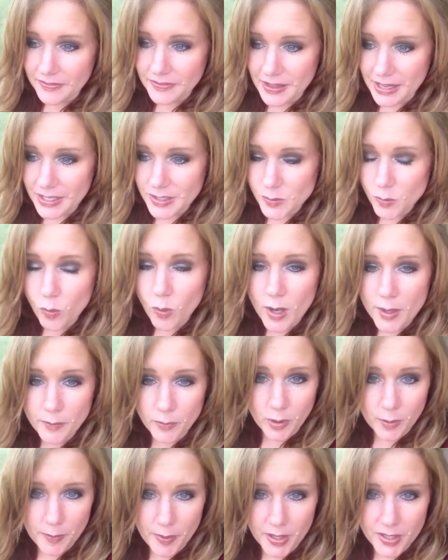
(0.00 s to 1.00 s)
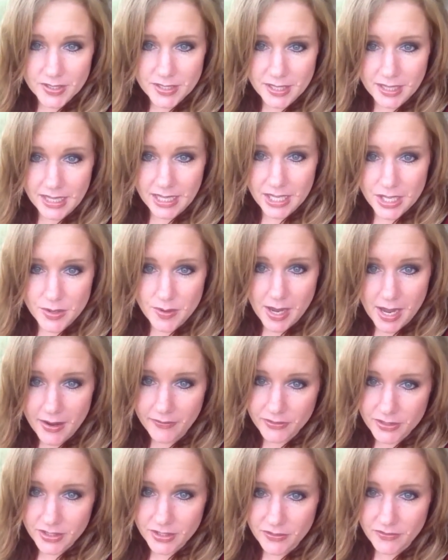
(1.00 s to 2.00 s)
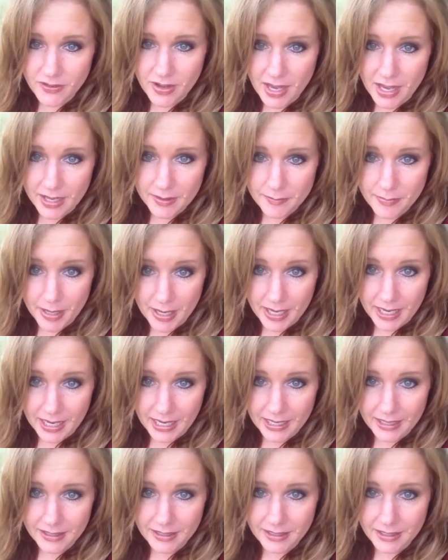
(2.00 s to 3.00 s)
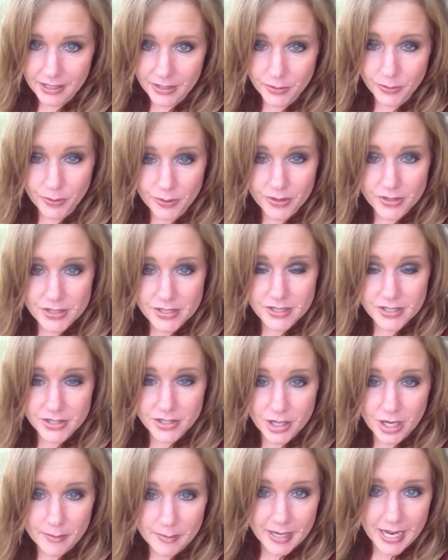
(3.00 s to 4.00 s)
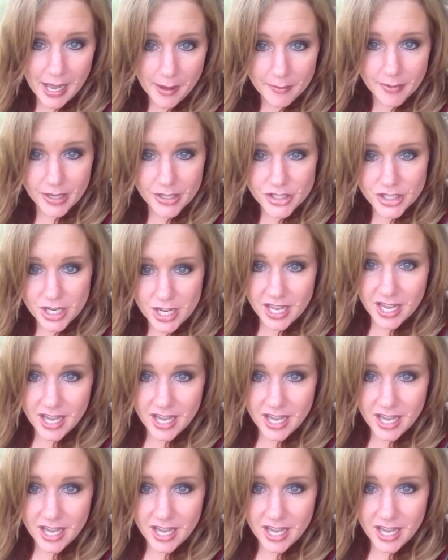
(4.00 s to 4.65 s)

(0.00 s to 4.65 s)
that is one more person that you have to divide by in order to determine how much